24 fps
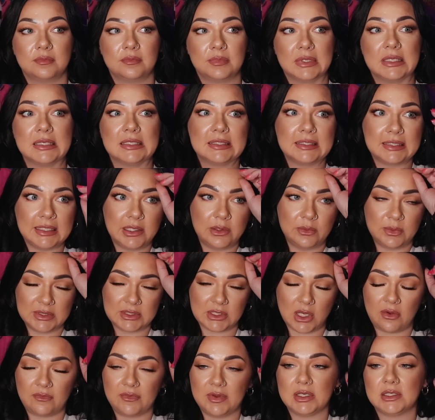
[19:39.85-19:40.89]
the scene was
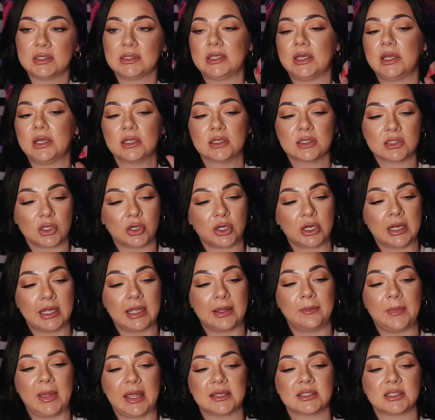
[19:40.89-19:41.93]
obviously
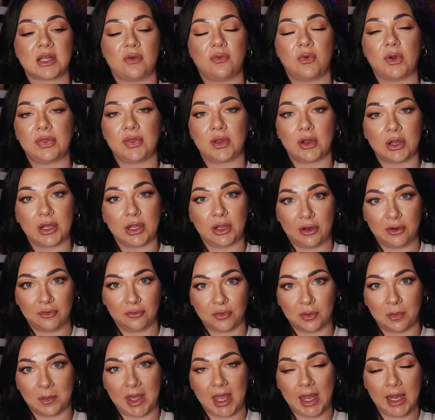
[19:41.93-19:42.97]
concerning based off what they're hearing
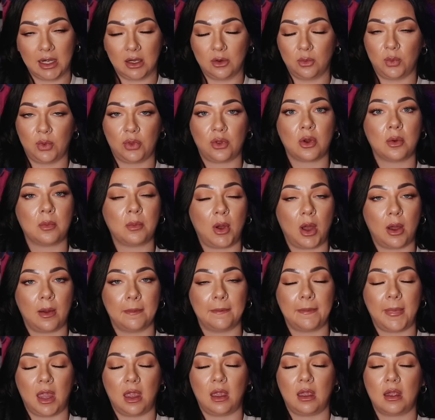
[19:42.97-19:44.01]
from Kaden, with her mom
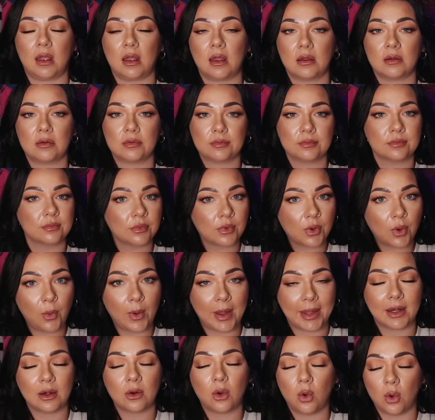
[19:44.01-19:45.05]
being
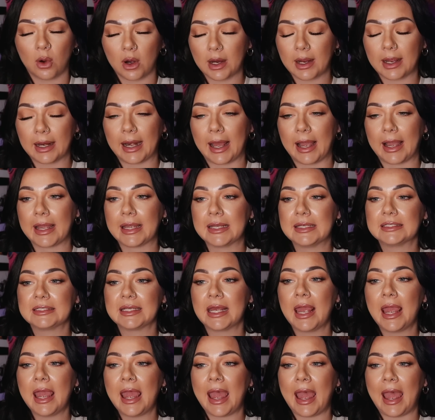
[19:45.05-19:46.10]
quite organized.
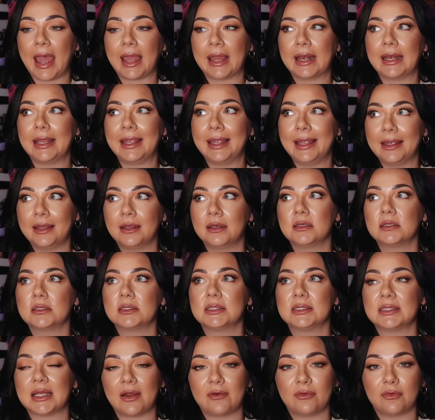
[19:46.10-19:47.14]
And in
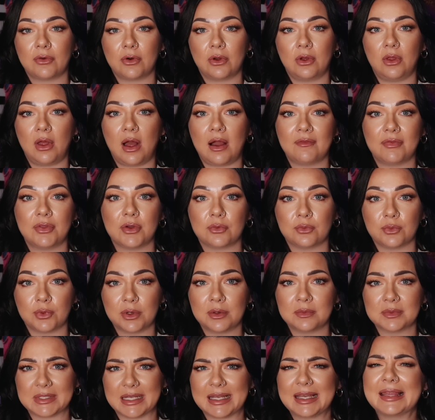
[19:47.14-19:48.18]
several of the
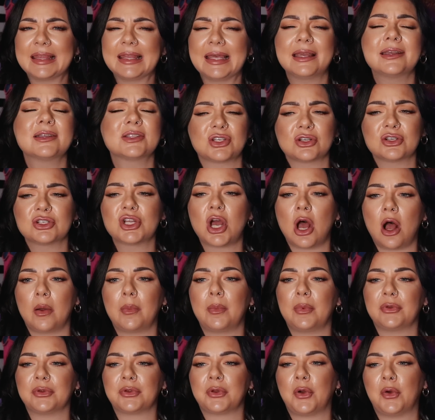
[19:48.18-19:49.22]
rooms, like things are
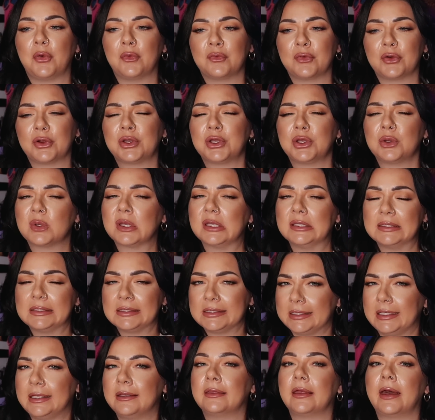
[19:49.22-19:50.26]
toppled over. You can
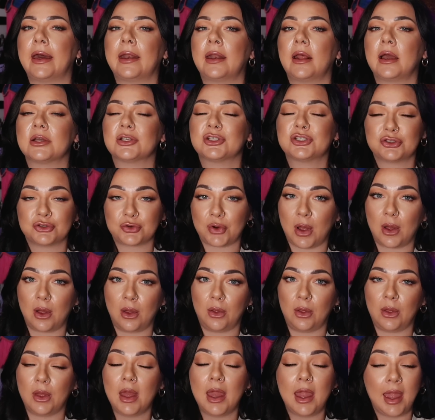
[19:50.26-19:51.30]
see that a
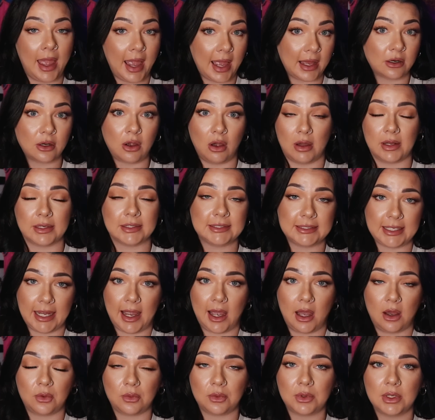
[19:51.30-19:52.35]
struggle had gone
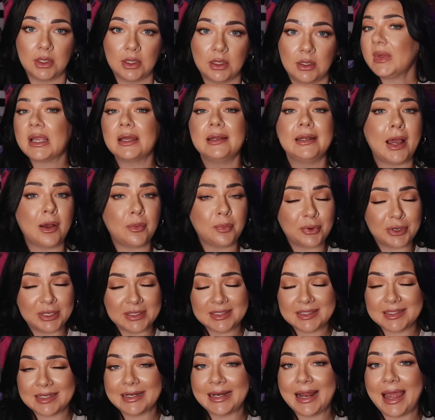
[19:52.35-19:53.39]
down. Now,
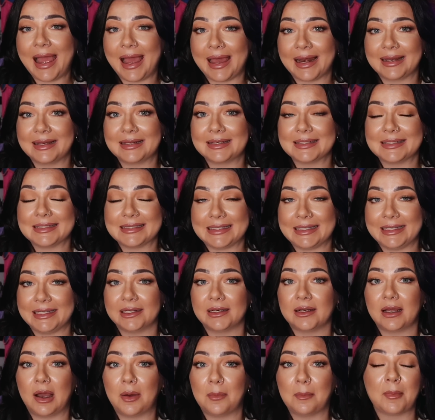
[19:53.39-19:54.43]
Princeton hadn't
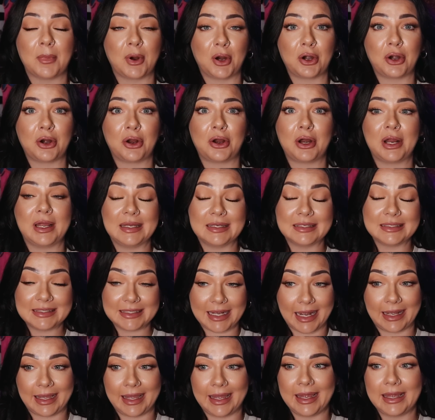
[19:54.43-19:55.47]
seen a murder in
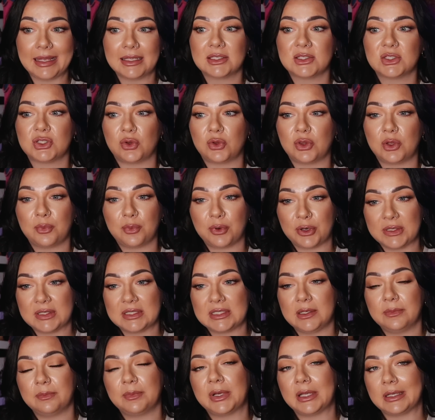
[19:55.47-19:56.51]
decades, so the
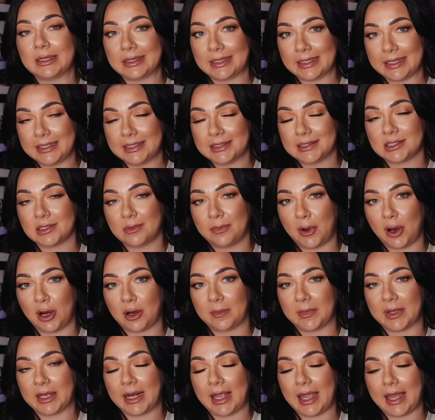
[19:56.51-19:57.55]
Princeton Police
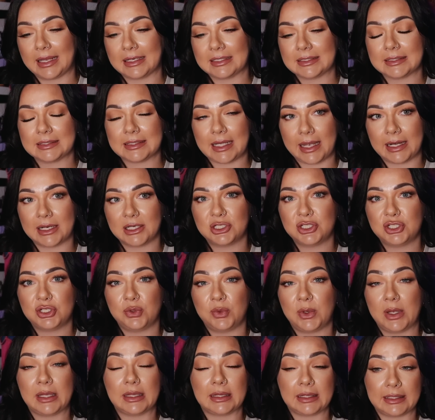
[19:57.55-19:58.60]
Department had decided
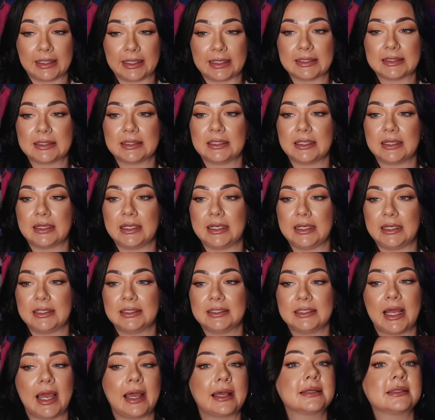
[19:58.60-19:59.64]
to enlist the
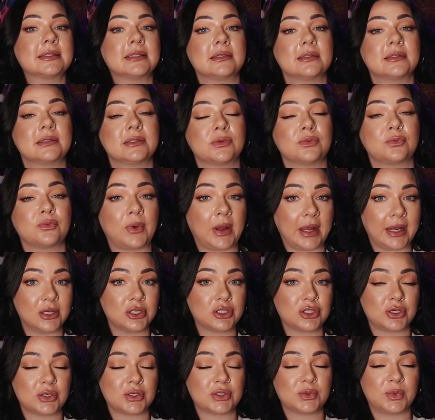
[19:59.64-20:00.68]
Texas
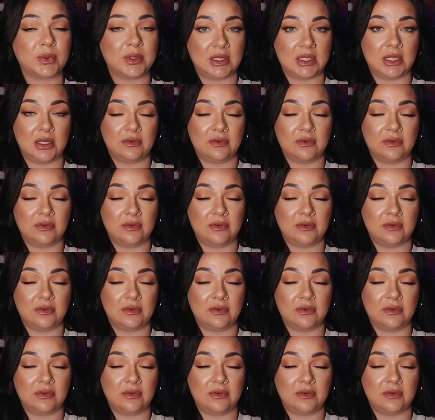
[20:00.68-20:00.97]
Rangers with the